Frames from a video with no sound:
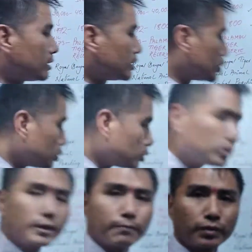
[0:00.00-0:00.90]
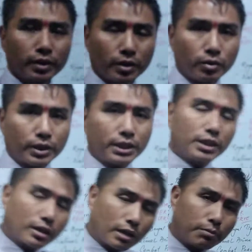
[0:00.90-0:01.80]
the use, okay,
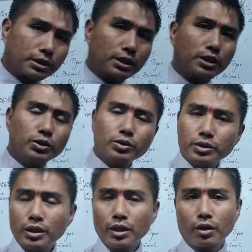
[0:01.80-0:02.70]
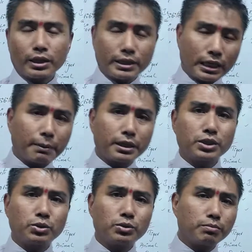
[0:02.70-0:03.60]
either commercial use or therapeutic
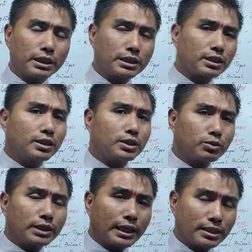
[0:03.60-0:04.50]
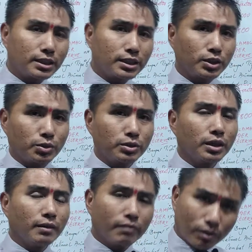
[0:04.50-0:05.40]
use, medicinal use, aesthetic use,
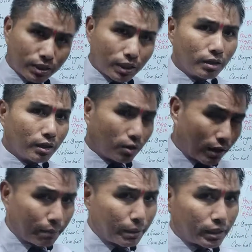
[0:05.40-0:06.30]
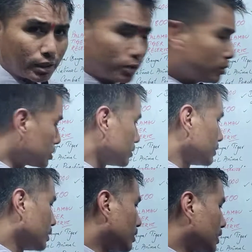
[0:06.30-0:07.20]
okay, ornamental use,
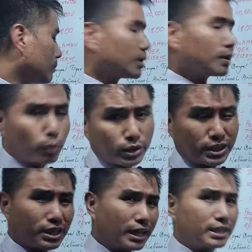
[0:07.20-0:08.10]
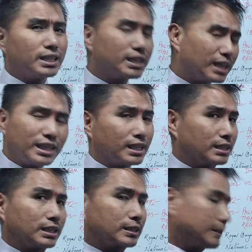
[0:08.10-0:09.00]
or poaching, hunting, killing,
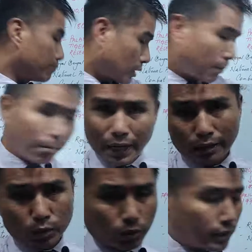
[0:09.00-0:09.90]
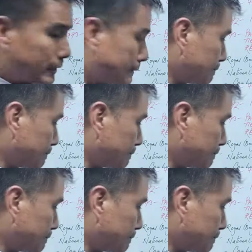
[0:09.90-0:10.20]
etc., banned totally.